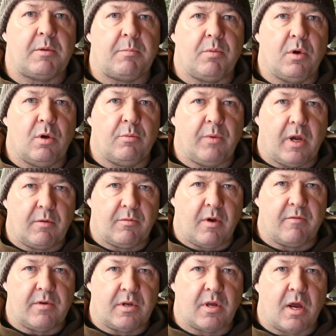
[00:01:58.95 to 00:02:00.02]
be perfect for
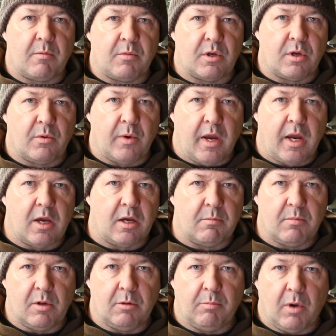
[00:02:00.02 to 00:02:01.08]
every time we do
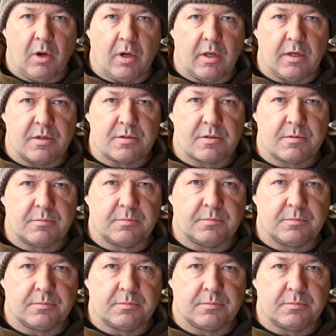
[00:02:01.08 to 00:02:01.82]
18mm boilies.